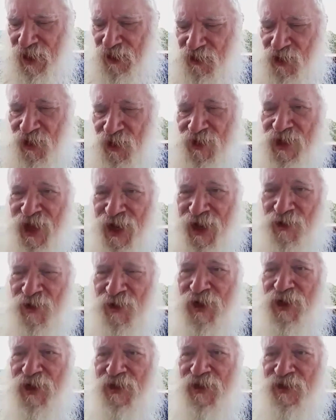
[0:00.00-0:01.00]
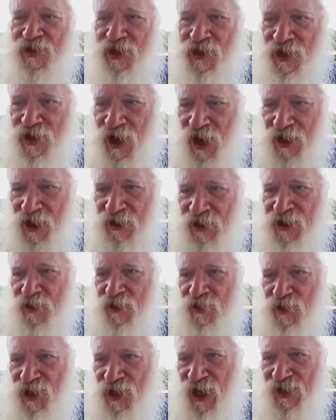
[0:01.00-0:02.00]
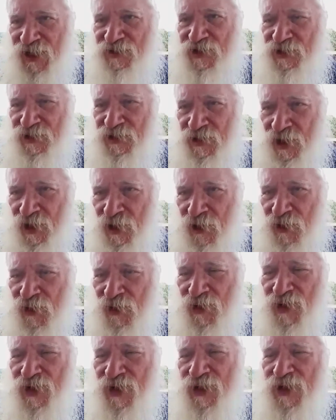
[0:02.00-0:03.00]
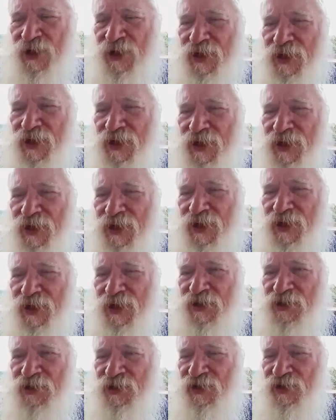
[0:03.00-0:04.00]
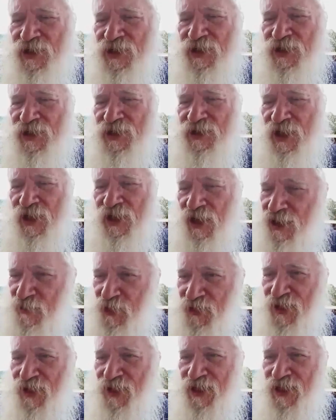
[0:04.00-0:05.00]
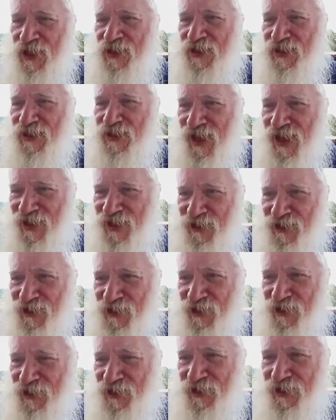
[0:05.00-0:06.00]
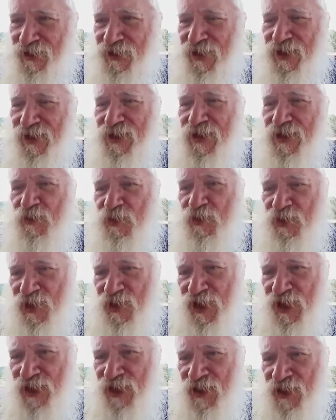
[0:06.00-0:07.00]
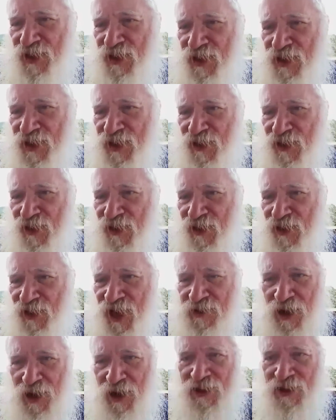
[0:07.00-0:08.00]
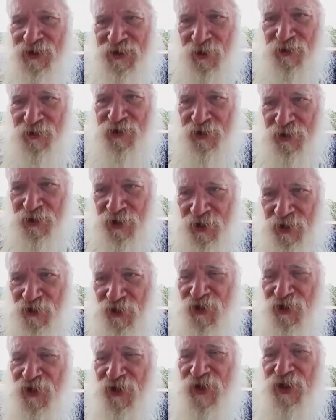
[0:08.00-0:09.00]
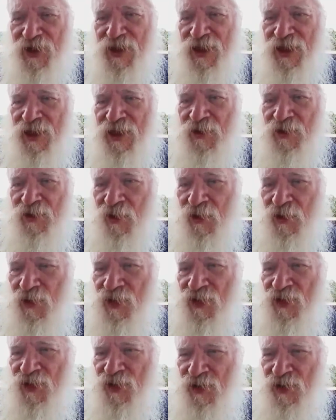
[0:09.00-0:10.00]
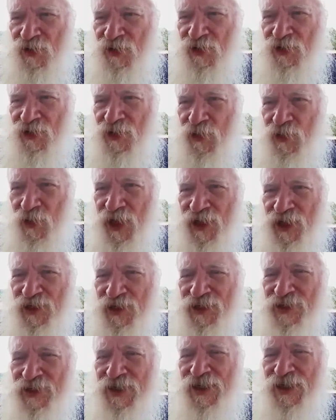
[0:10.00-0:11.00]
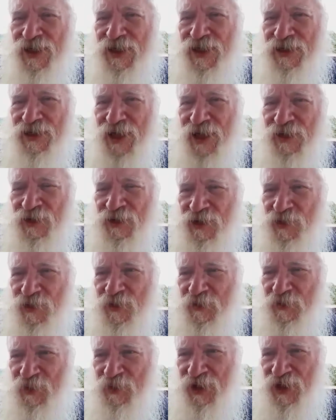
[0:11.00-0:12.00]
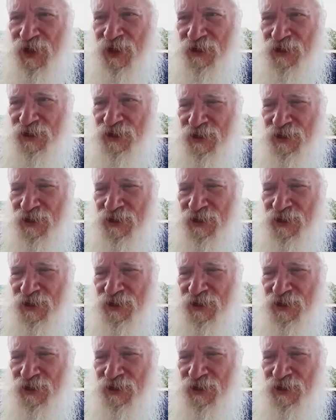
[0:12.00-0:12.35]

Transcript: So now, the God that you got to know during the honeymoon in the desert, bring that God down to earth in all the earthy ways that human